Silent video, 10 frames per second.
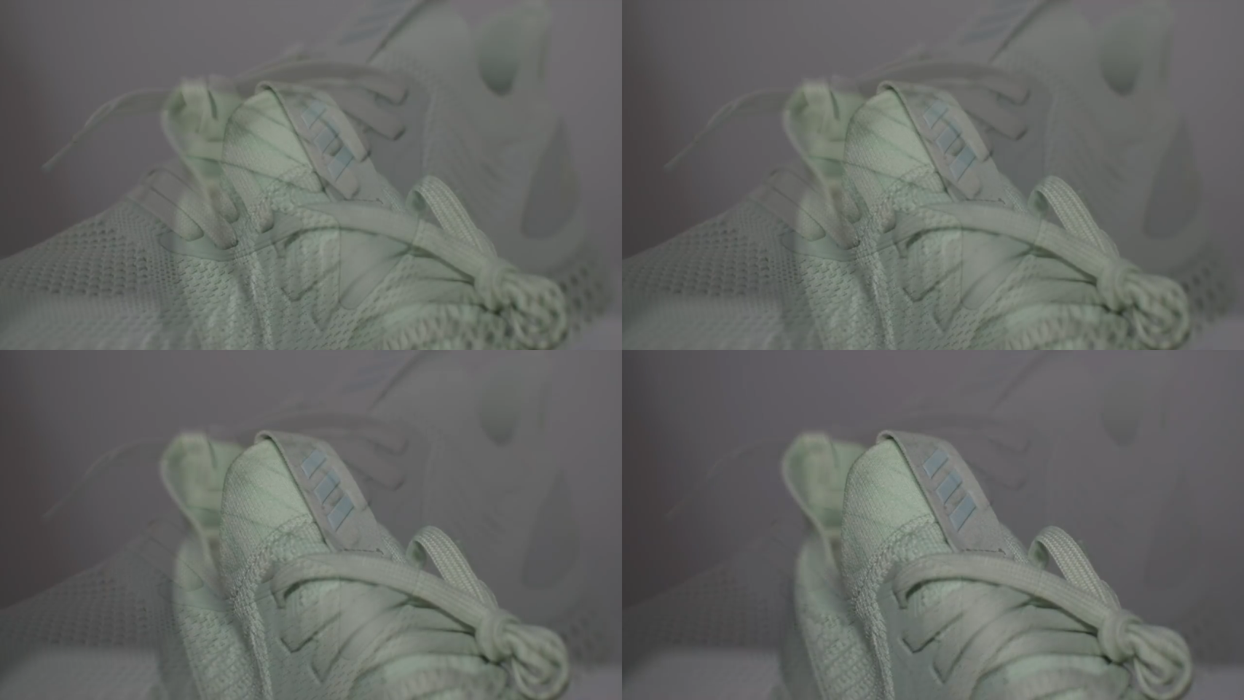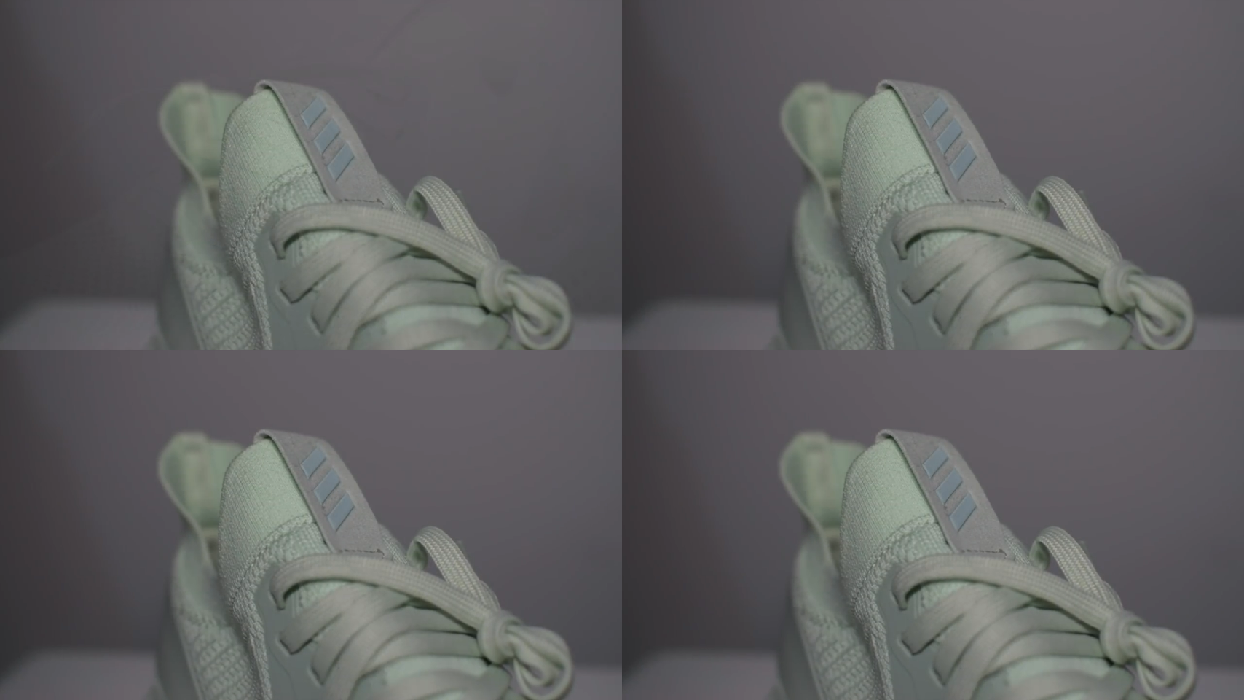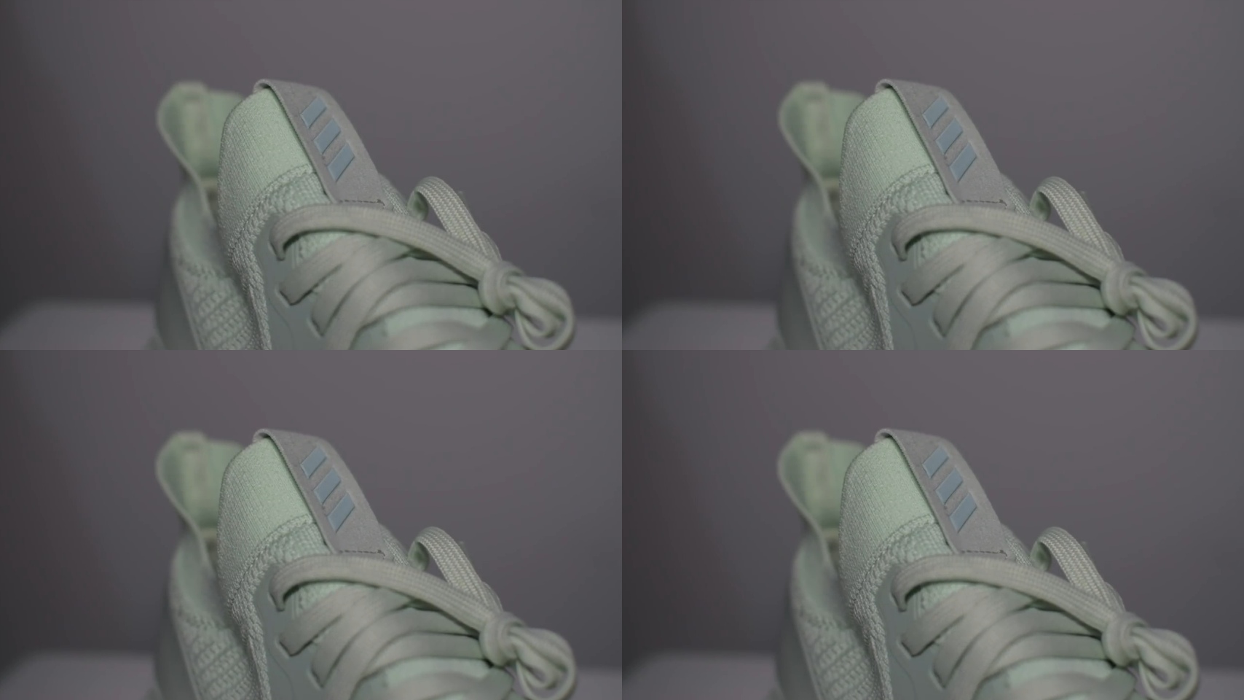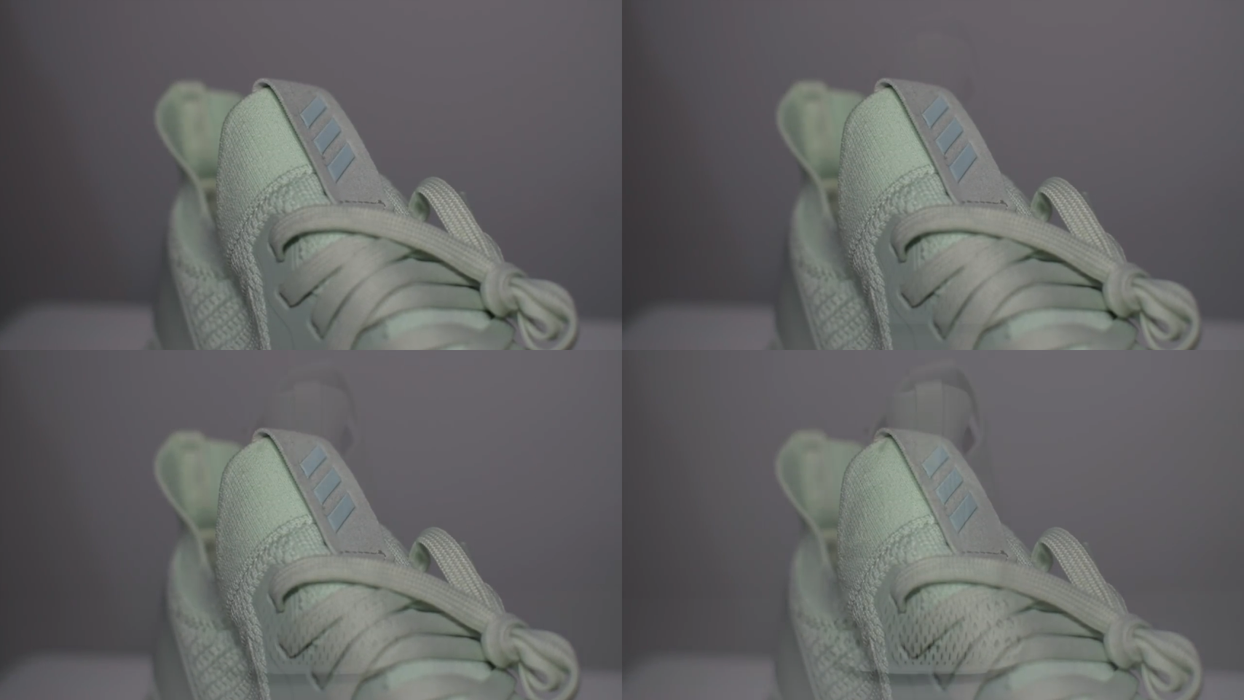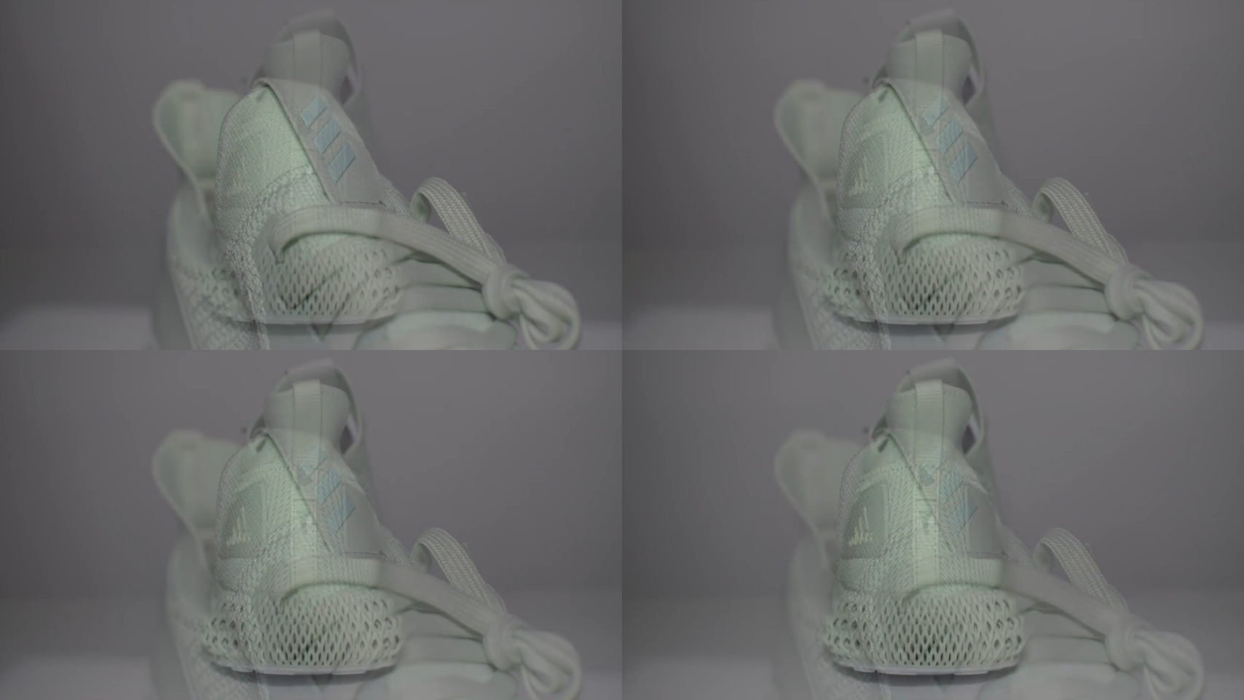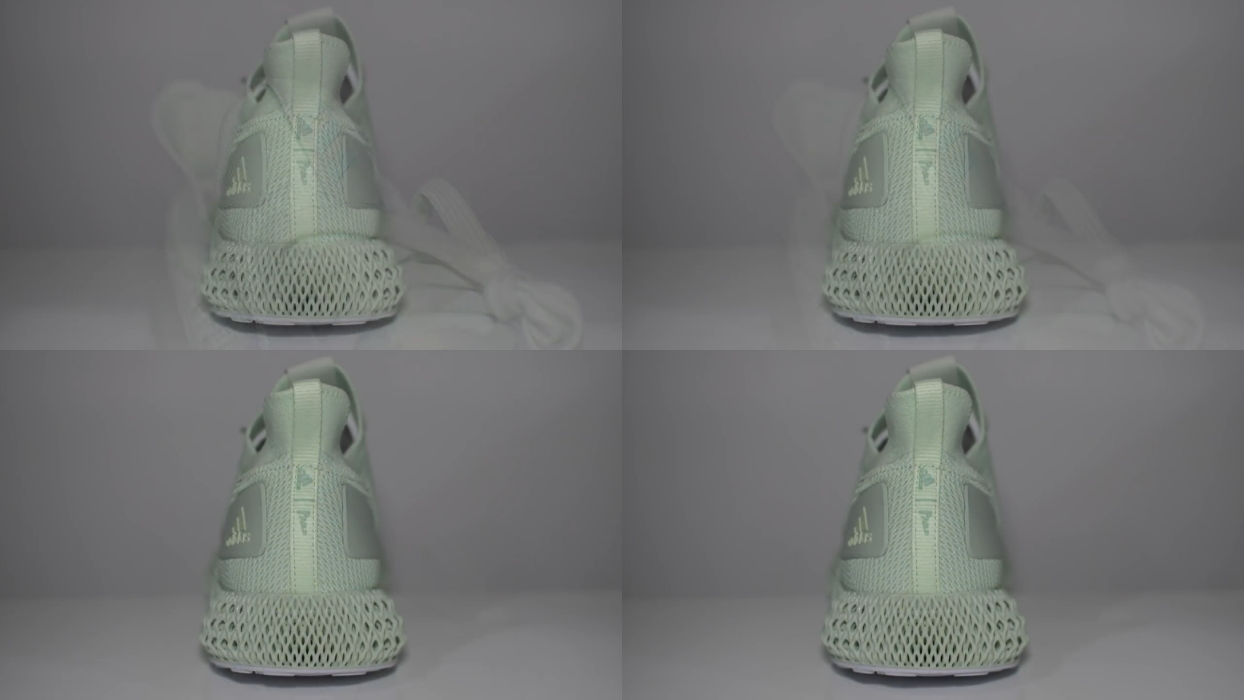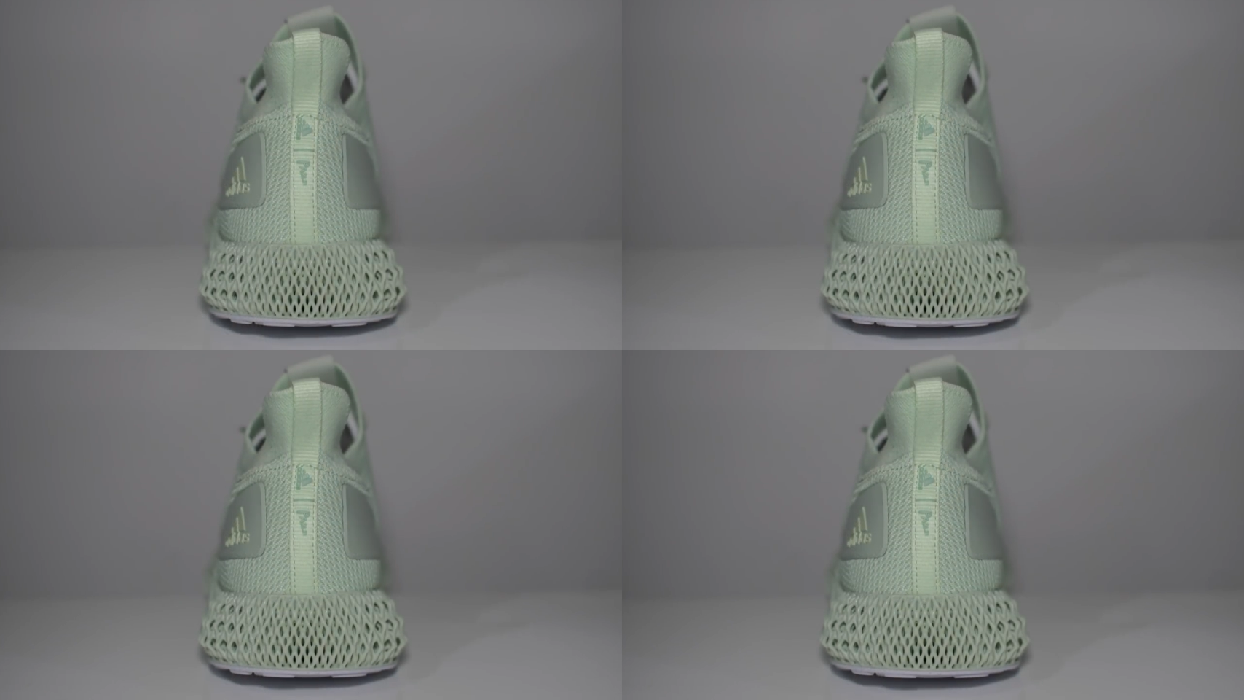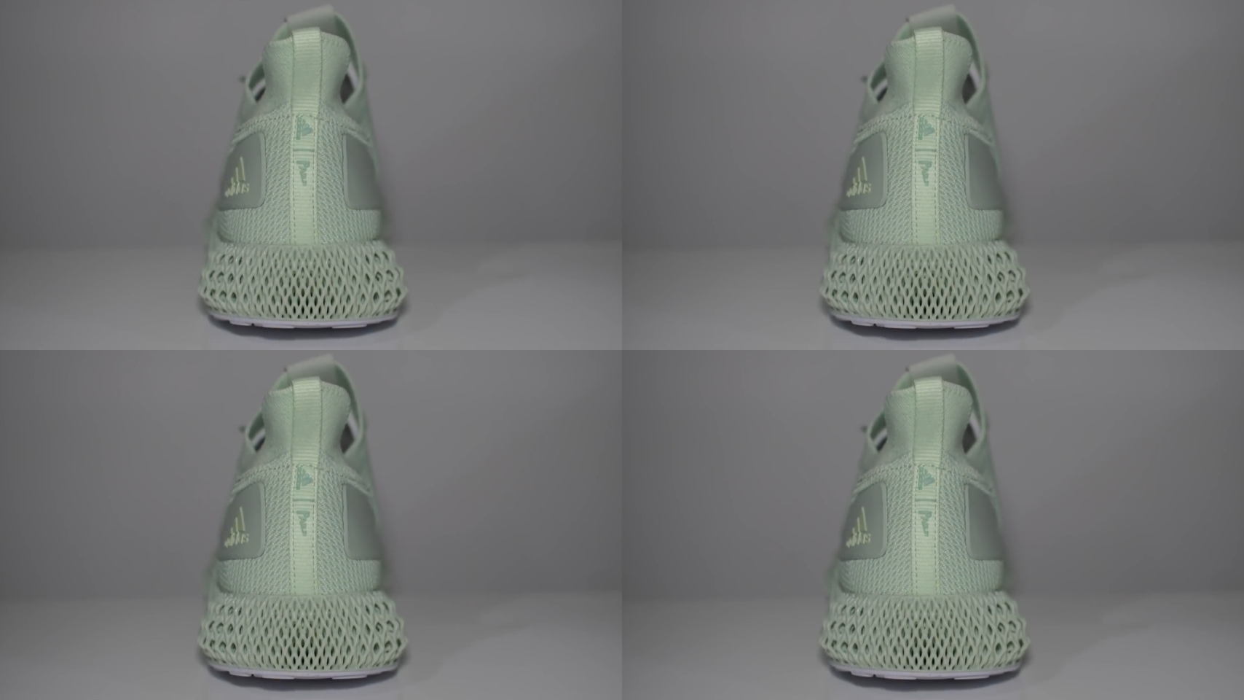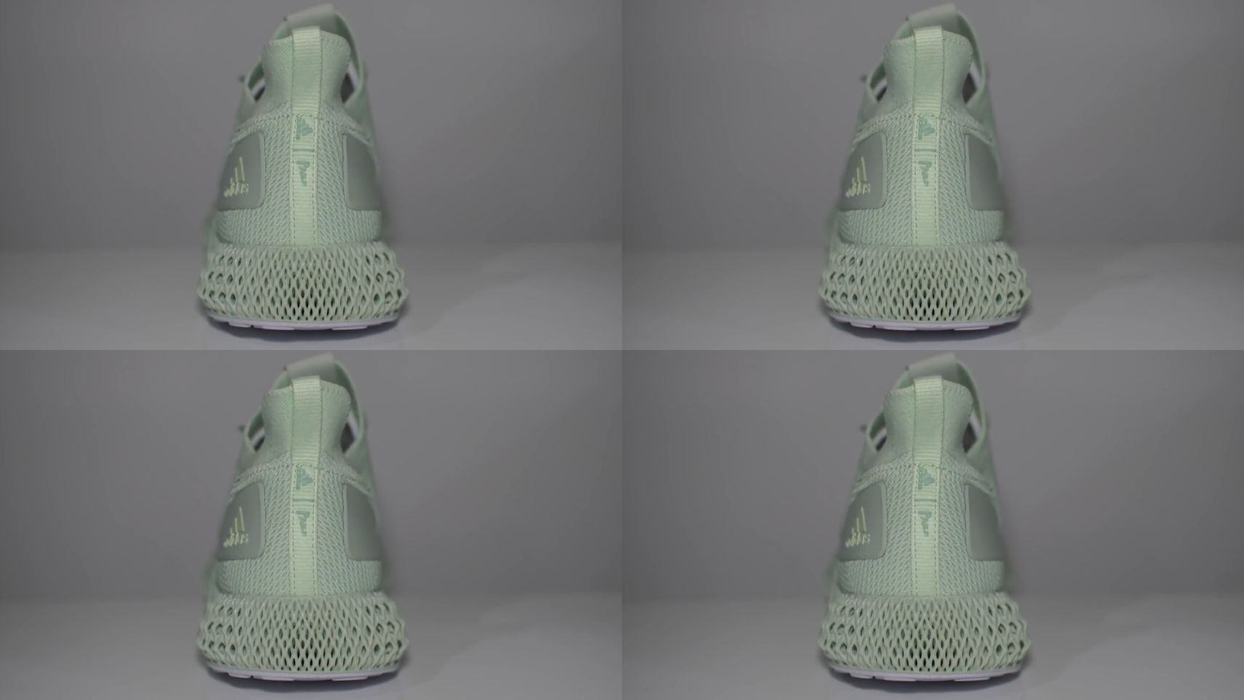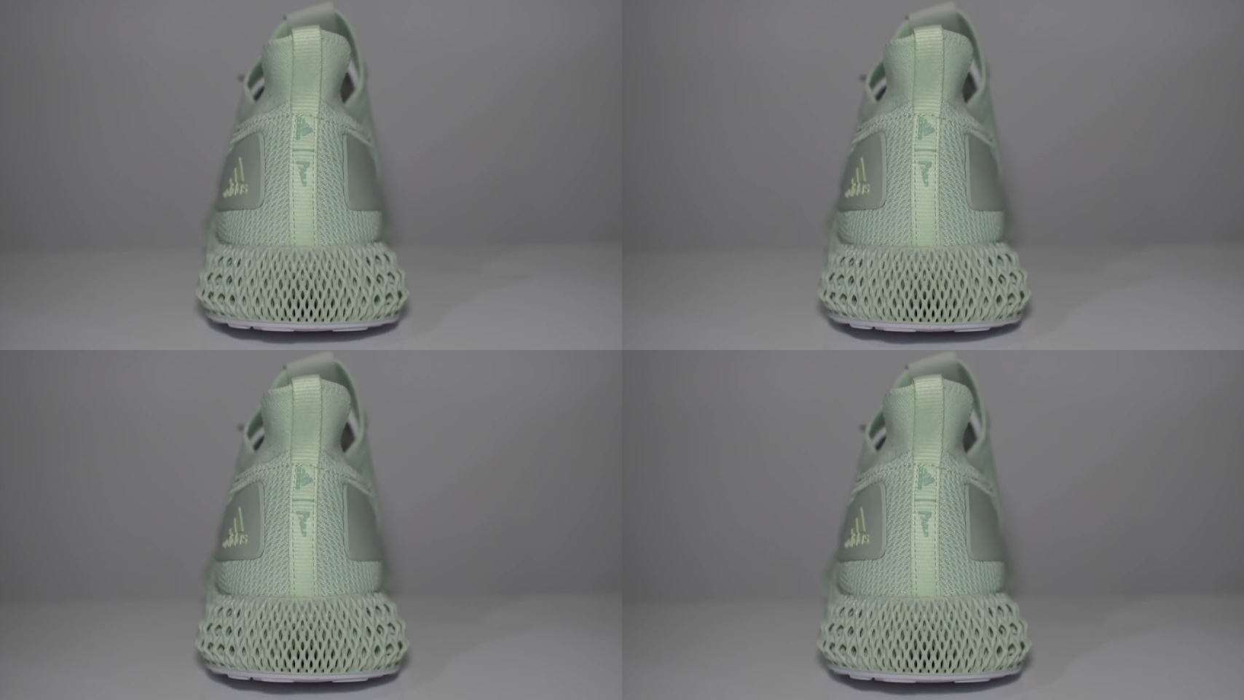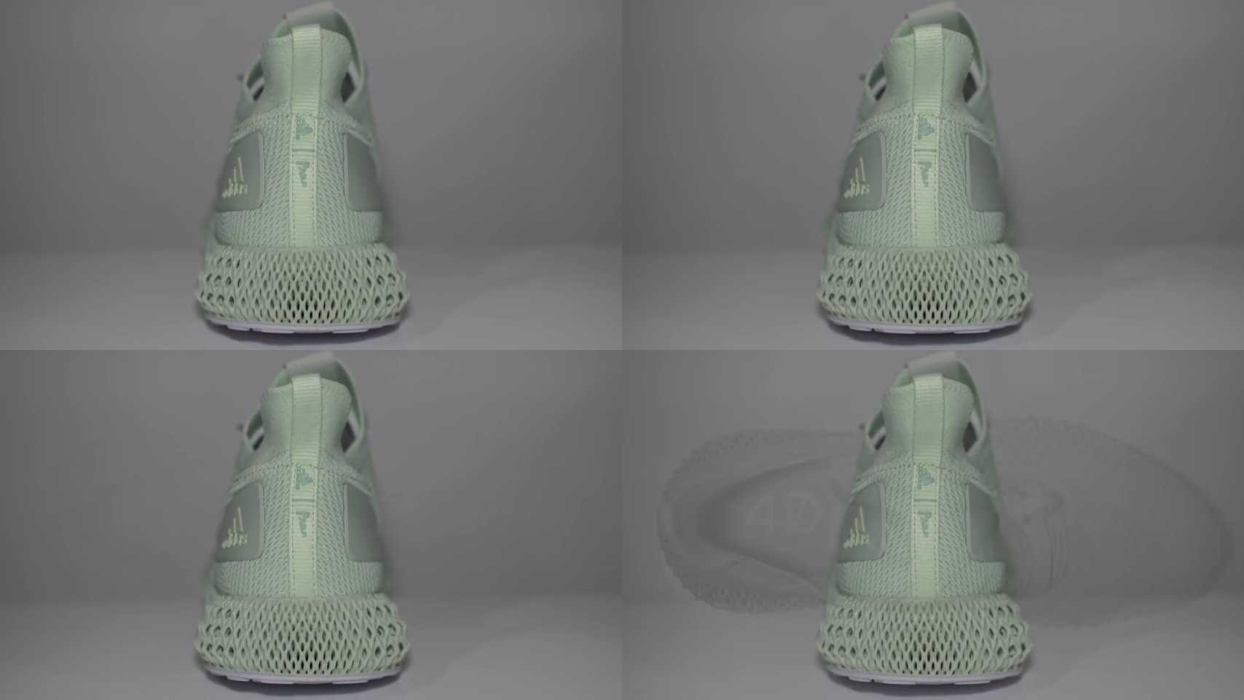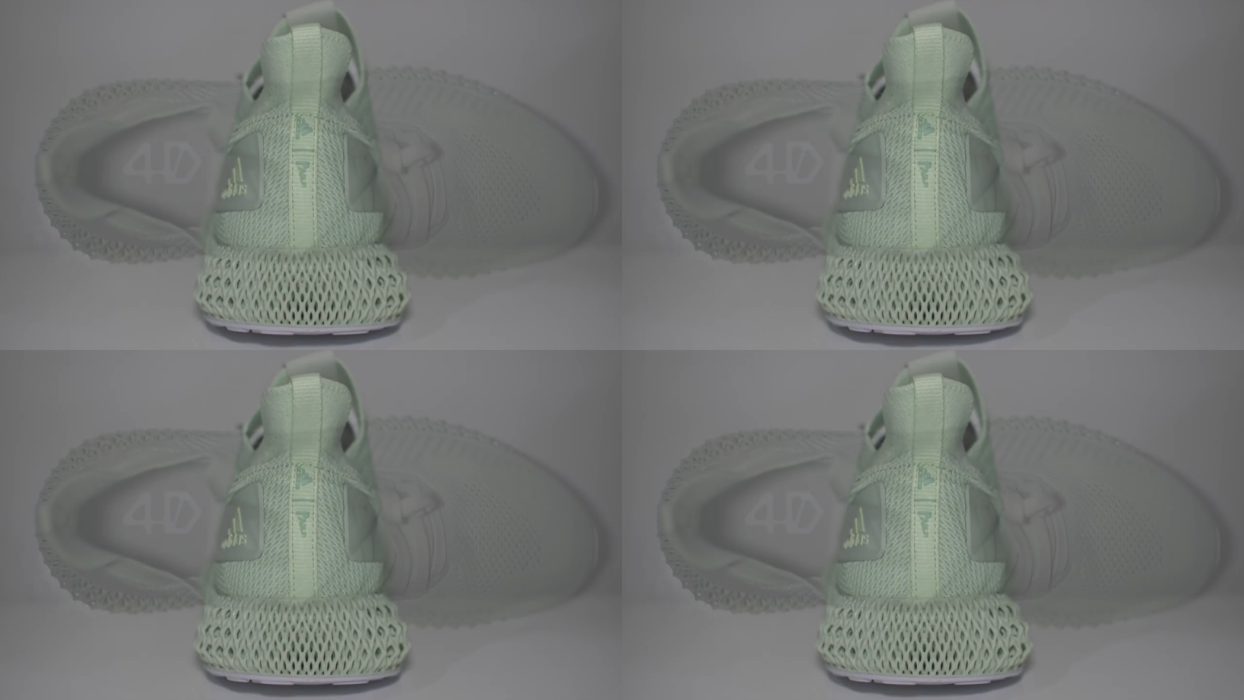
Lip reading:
Nobody's mouth can be seen.